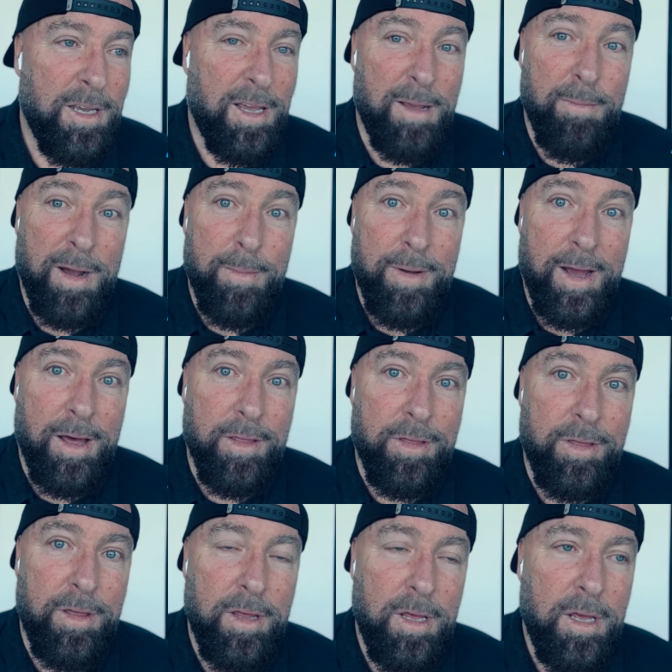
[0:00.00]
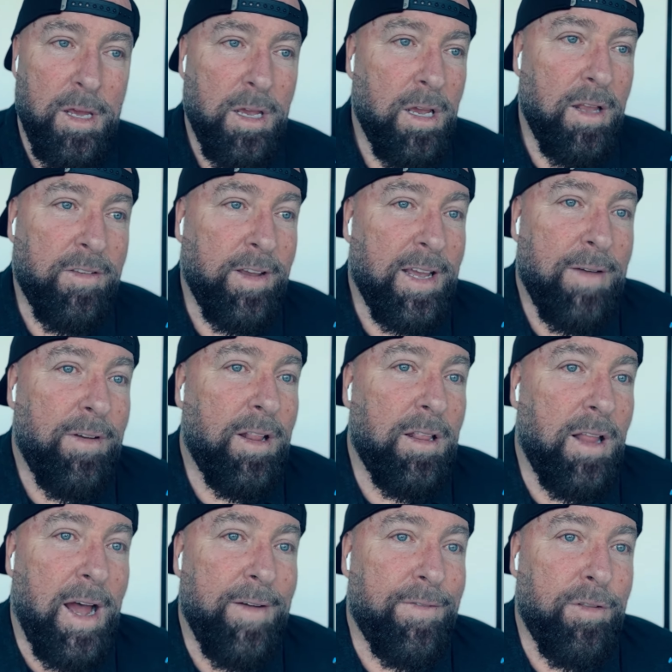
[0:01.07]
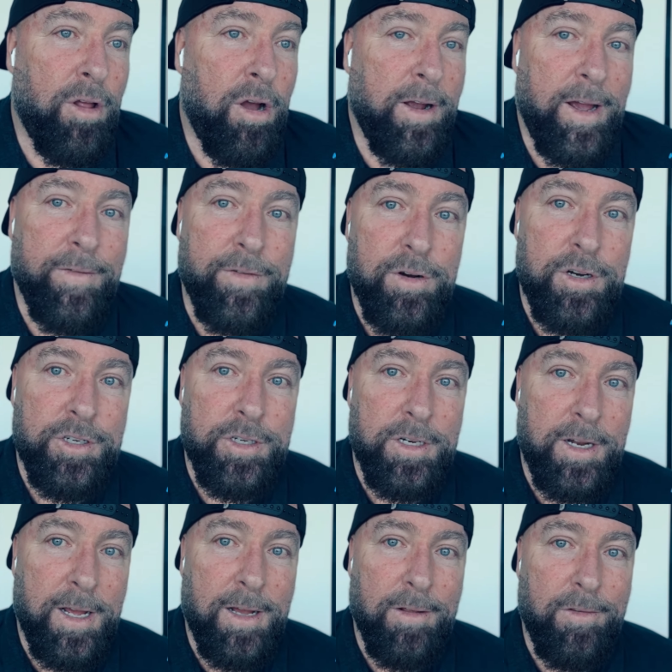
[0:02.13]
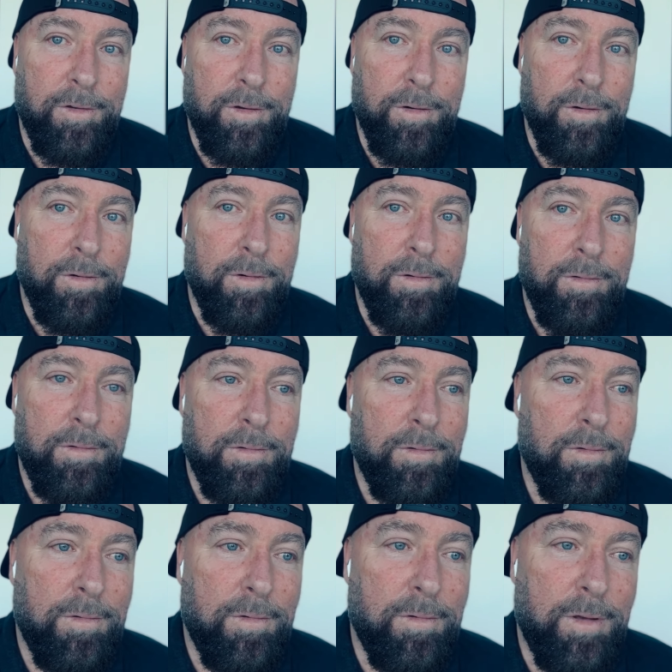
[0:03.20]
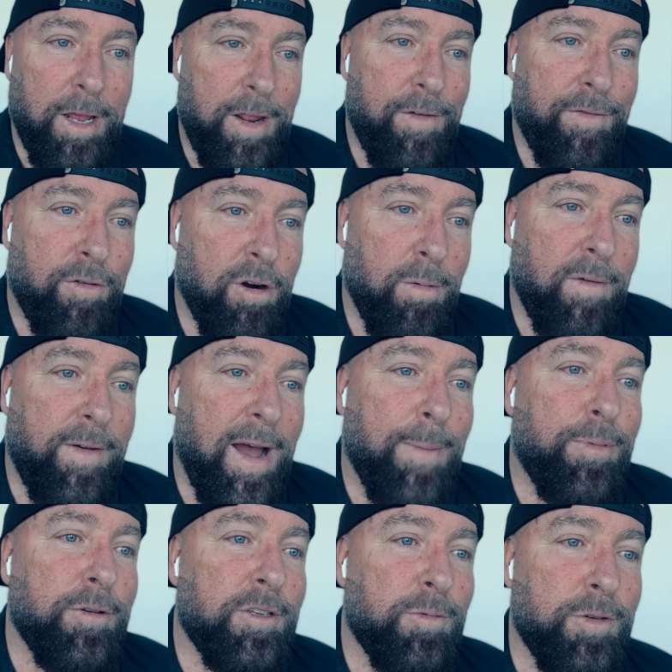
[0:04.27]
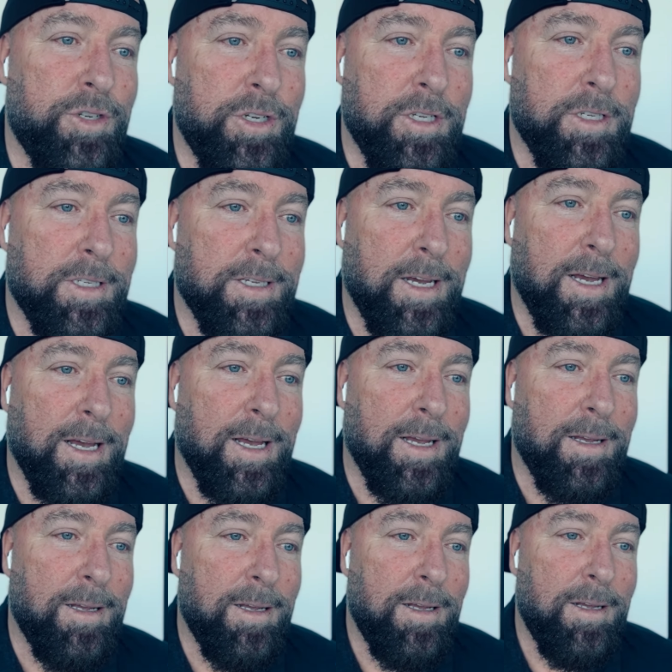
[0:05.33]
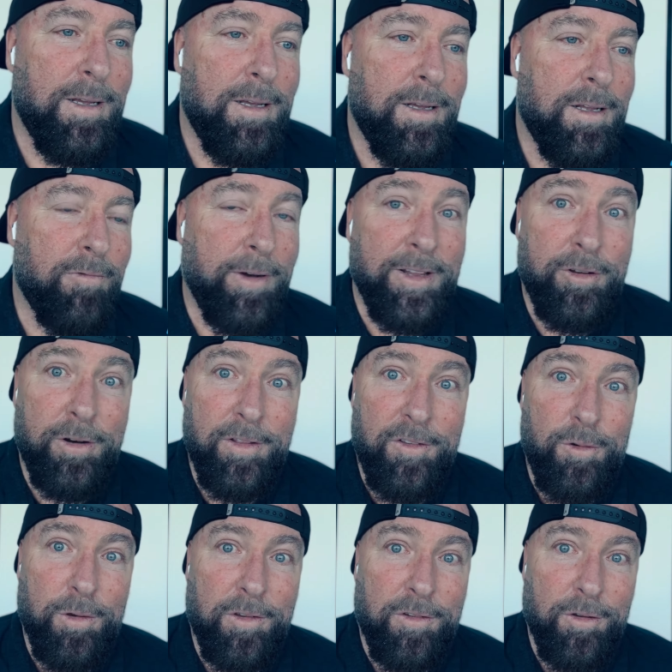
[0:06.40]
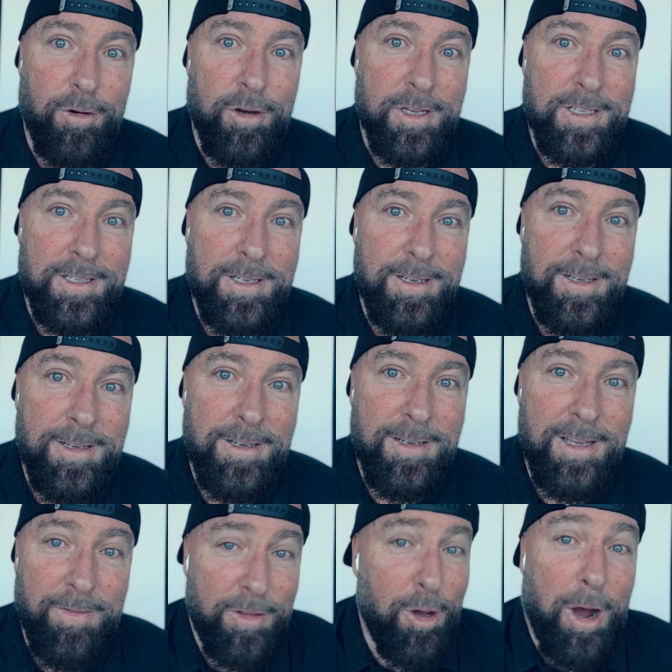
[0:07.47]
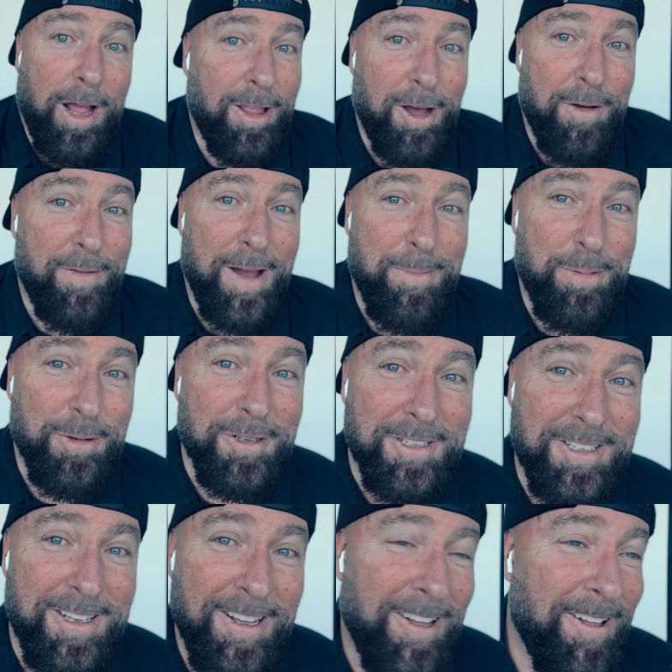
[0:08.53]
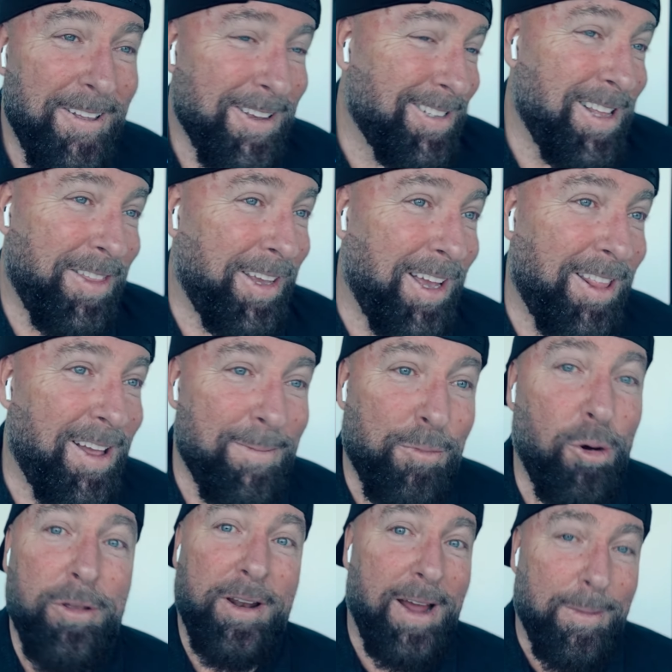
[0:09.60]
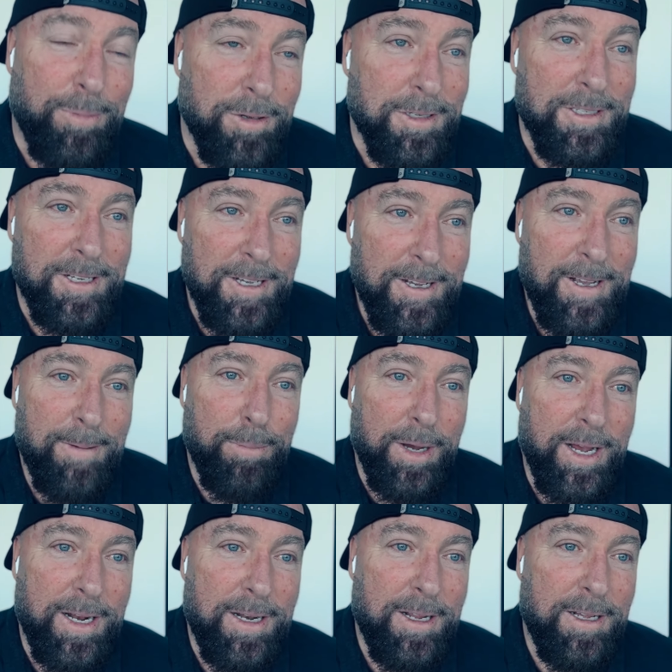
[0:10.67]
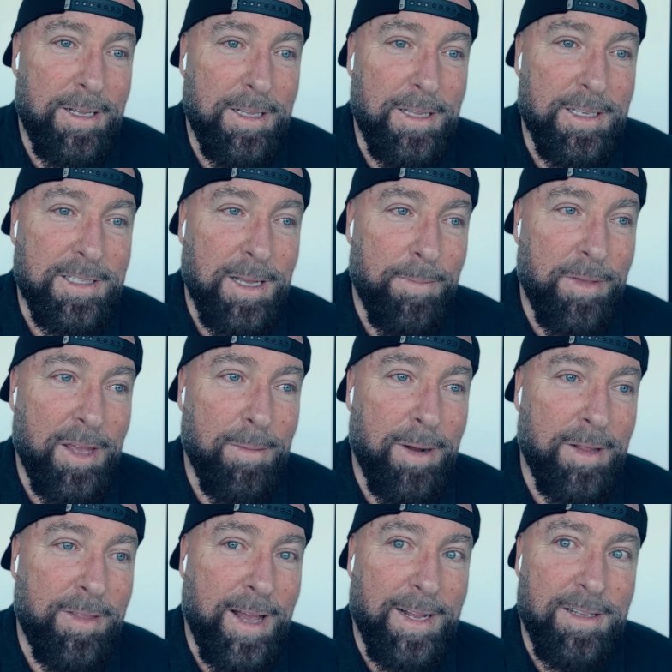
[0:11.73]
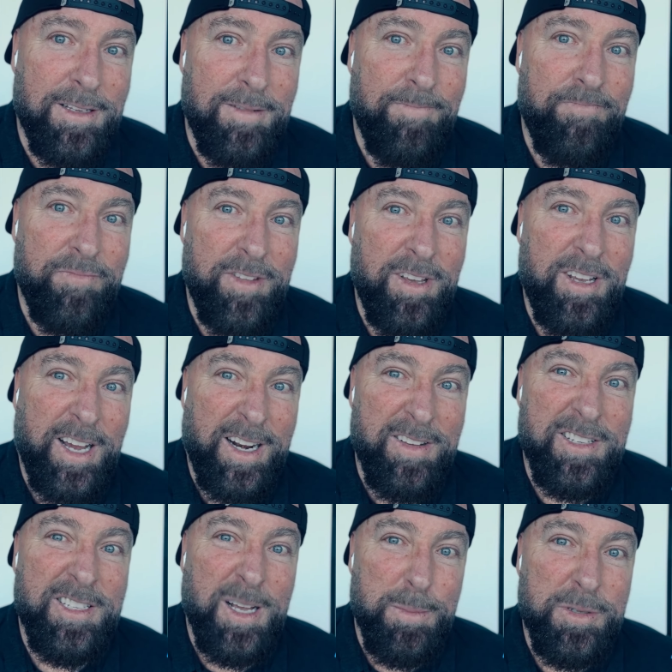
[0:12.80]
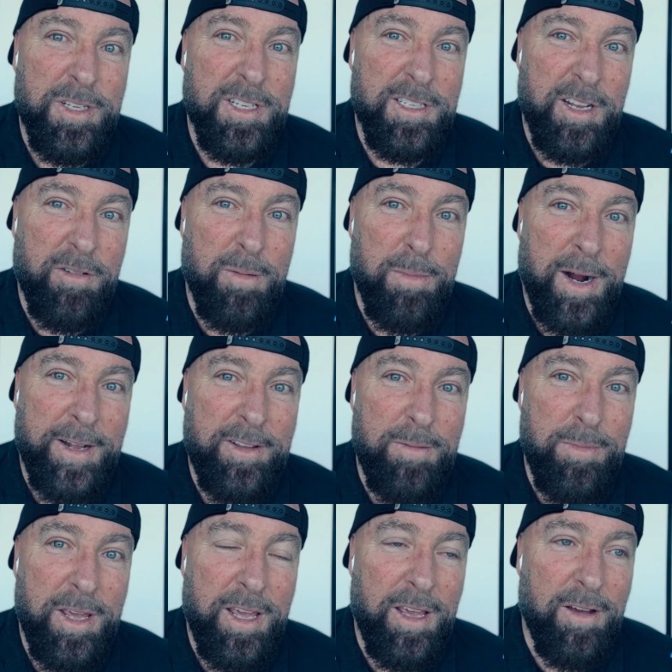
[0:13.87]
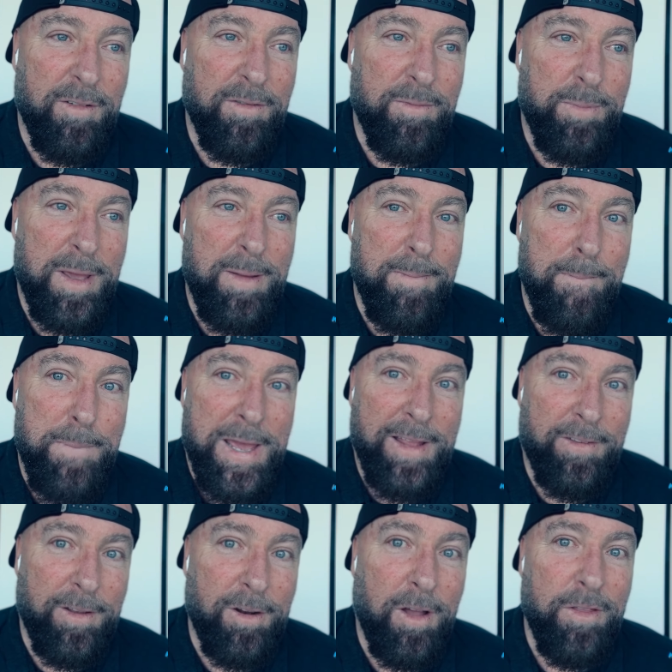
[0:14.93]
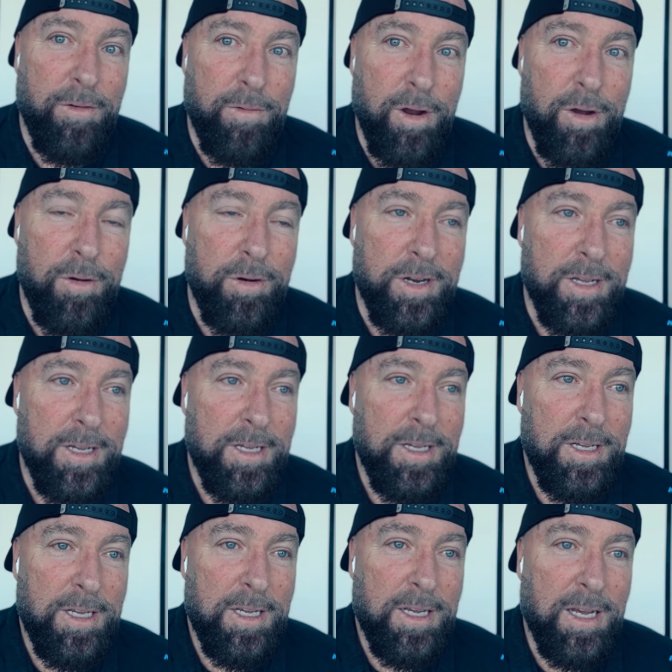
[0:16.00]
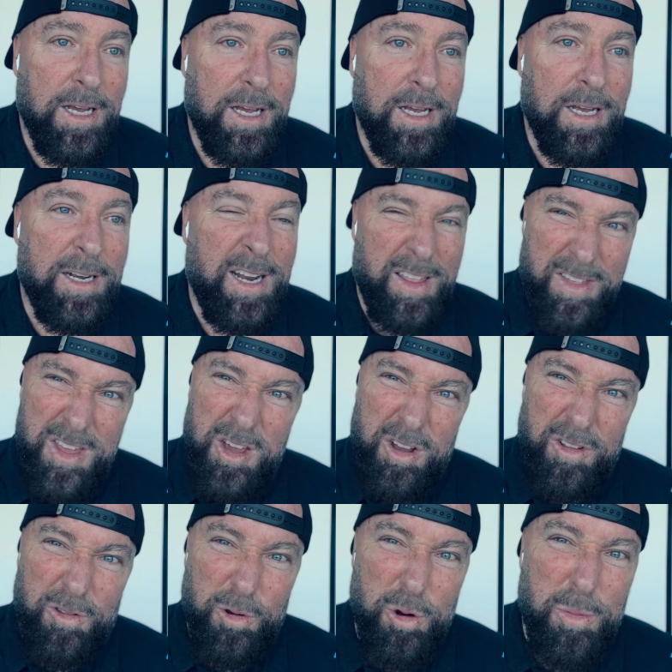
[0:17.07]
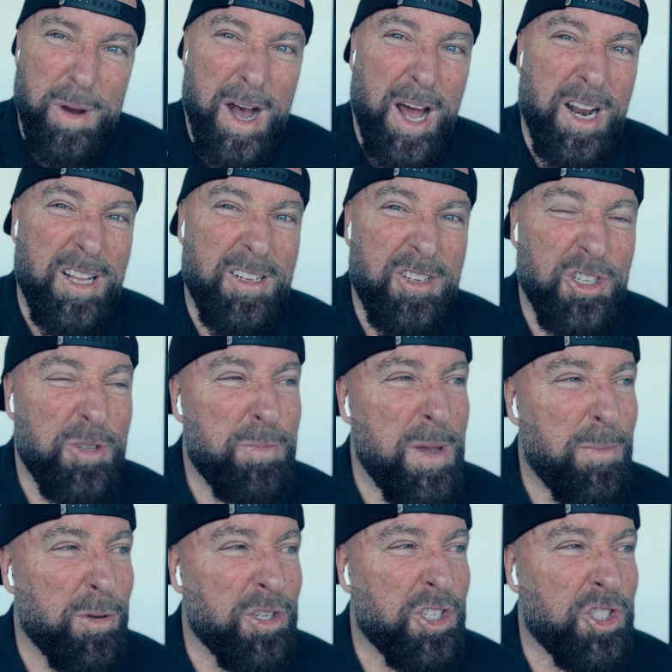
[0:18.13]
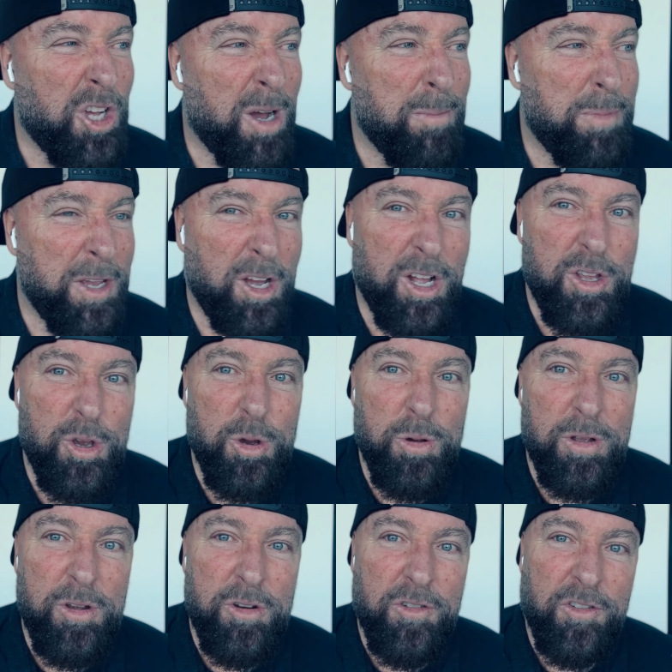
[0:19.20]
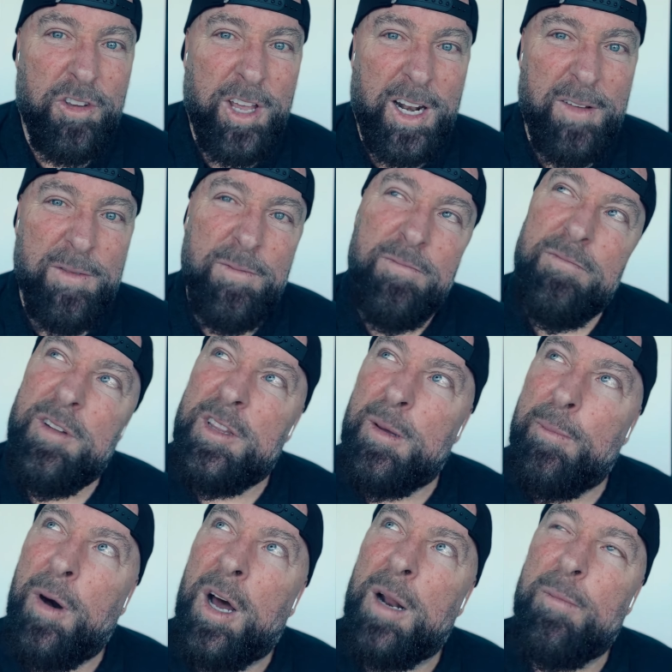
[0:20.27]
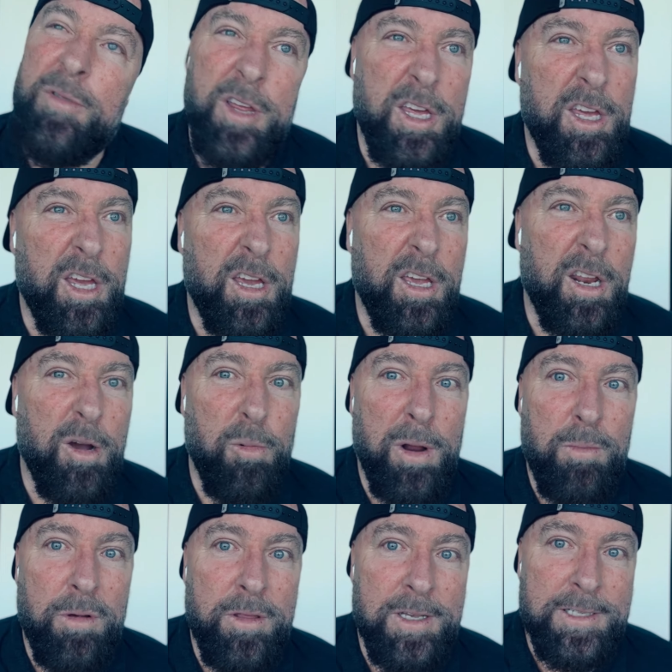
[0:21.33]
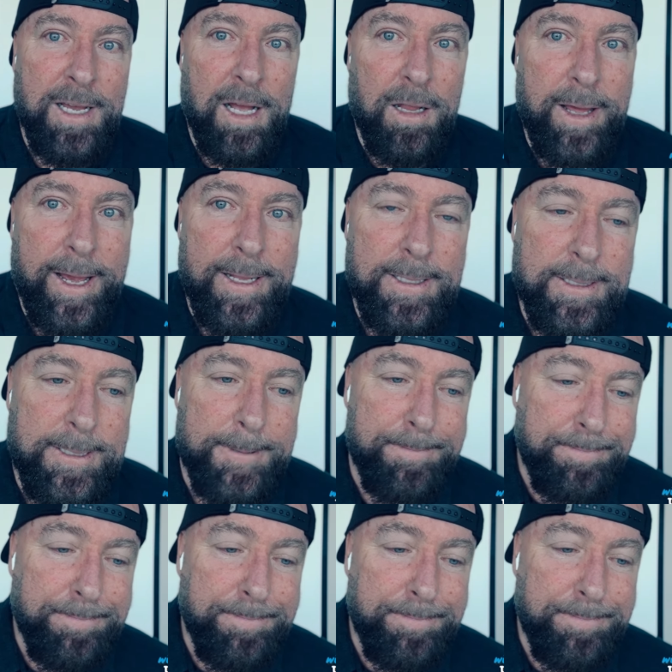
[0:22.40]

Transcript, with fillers: in my mouth. It's like I have a lifelong aversion now to any form of apples, which is uh, rendered into a sauce. Even though I love apples, there's nothing I love more than apples. But there's something about that kind of substance that reminded me of being beaten on the road. Uh, nothing you could do about it, just people stomping on you and you're just kind of at the bottom thinking, you know, when will this hell end?